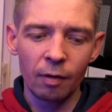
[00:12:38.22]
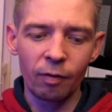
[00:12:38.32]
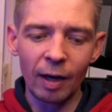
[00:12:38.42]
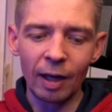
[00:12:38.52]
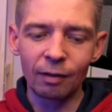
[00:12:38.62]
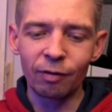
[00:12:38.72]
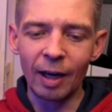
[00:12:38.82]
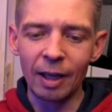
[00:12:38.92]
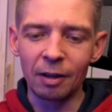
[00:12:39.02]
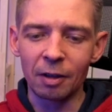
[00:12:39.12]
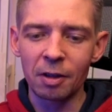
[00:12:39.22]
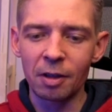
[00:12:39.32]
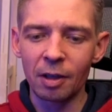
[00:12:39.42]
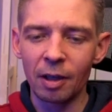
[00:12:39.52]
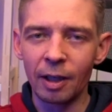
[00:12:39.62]

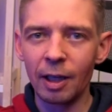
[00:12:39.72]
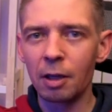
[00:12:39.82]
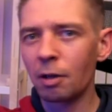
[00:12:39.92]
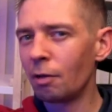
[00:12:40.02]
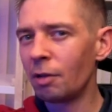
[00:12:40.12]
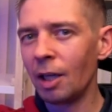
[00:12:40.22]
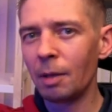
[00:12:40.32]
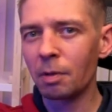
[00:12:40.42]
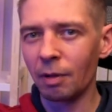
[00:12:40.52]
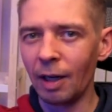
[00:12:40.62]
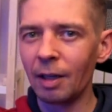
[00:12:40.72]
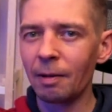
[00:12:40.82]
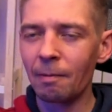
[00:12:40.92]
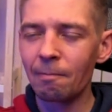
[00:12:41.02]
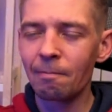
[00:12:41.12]
firefighters, rescue teams, right?
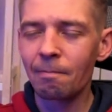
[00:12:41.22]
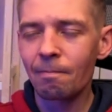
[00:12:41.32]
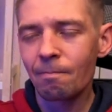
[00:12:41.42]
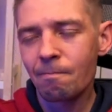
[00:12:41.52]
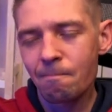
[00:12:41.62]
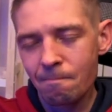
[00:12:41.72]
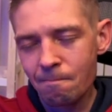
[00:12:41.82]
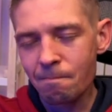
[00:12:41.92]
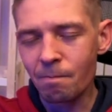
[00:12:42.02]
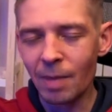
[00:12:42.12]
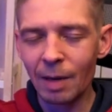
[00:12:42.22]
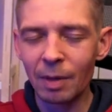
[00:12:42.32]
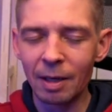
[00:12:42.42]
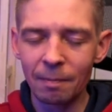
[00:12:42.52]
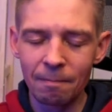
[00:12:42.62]

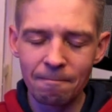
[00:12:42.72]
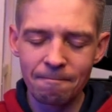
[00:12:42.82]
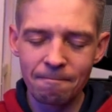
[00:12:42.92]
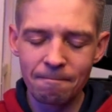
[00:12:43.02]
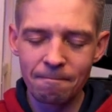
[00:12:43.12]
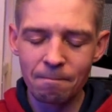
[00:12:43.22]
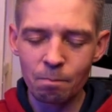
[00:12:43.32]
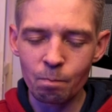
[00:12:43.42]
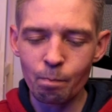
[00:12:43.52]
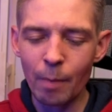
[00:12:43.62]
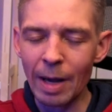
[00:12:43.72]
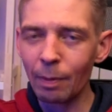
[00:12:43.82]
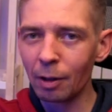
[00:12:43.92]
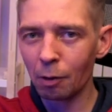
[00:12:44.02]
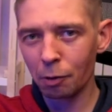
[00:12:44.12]
Maybe
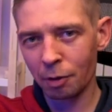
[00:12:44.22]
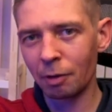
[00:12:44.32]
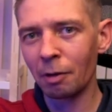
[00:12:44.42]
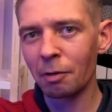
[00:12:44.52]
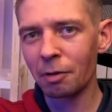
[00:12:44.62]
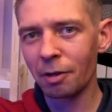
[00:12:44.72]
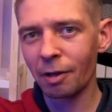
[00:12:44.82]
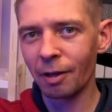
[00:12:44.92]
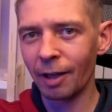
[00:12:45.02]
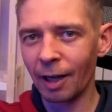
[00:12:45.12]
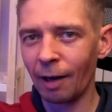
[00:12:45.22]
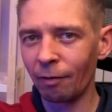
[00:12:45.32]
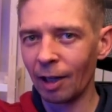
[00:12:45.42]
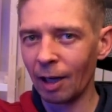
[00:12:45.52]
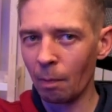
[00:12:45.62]
those drones, they
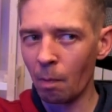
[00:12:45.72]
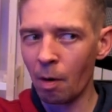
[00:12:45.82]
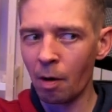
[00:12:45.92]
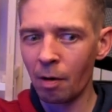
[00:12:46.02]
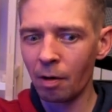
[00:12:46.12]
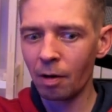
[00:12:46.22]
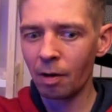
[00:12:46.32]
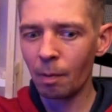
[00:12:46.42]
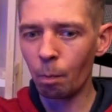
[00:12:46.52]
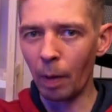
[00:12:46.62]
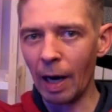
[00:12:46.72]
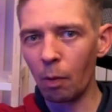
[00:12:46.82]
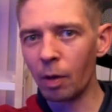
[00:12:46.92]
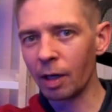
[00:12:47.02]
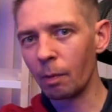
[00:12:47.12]
have like more
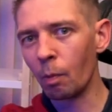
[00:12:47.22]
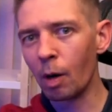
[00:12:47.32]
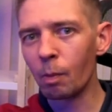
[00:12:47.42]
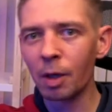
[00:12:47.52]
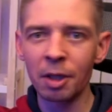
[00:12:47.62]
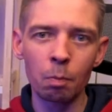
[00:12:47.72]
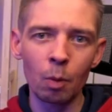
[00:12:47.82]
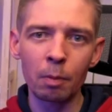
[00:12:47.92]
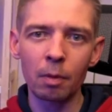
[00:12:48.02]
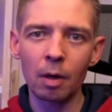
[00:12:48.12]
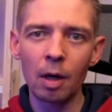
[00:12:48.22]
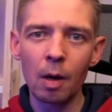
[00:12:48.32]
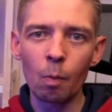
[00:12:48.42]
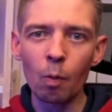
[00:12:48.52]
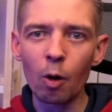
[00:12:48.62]
power,
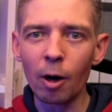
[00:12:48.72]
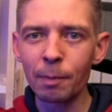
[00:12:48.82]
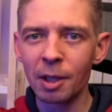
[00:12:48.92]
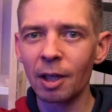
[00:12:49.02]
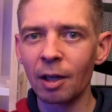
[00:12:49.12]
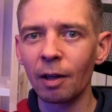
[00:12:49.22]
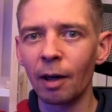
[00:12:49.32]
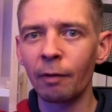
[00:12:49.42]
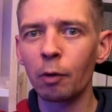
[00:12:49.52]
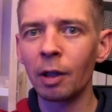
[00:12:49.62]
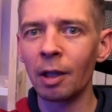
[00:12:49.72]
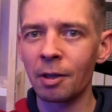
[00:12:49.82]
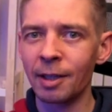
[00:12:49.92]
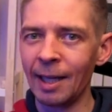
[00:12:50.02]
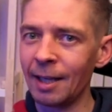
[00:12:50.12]
more obstacle
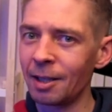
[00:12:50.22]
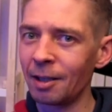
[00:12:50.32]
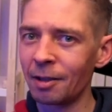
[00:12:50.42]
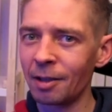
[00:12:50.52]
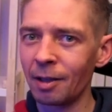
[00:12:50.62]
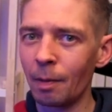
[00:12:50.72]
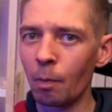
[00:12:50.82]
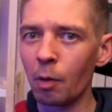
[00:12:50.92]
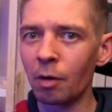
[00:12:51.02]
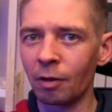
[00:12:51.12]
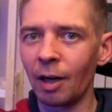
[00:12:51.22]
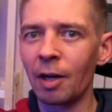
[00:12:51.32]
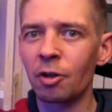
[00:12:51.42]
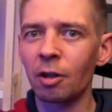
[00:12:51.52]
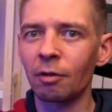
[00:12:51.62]
avoidance sensors, more
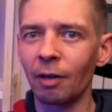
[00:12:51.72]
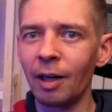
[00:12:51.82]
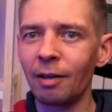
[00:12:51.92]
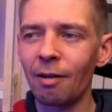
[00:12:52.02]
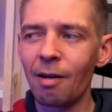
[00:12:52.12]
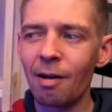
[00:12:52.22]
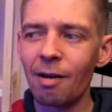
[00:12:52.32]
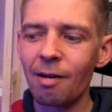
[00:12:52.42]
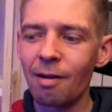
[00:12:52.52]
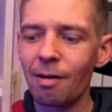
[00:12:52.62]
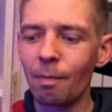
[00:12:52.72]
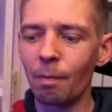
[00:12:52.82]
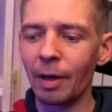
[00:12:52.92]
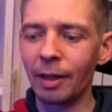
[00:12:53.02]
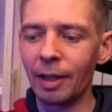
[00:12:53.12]
rugged, right?
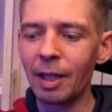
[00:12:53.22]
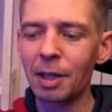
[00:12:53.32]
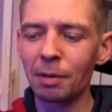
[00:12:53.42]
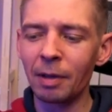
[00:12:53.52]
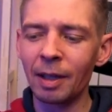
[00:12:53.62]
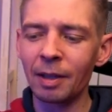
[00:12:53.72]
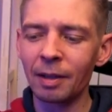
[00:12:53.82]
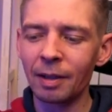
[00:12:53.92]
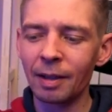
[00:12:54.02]
But this one,